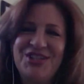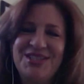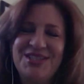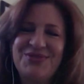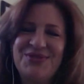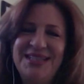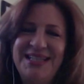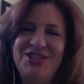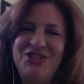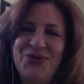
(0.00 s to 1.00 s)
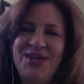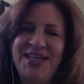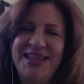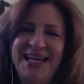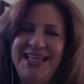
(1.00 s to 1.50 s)
It's really a joy.
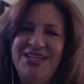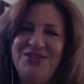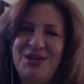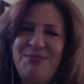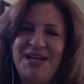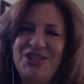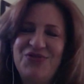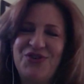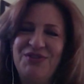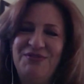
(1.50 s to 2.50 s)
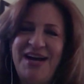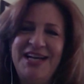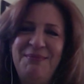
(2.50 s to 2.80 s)
Thank you so much for inviting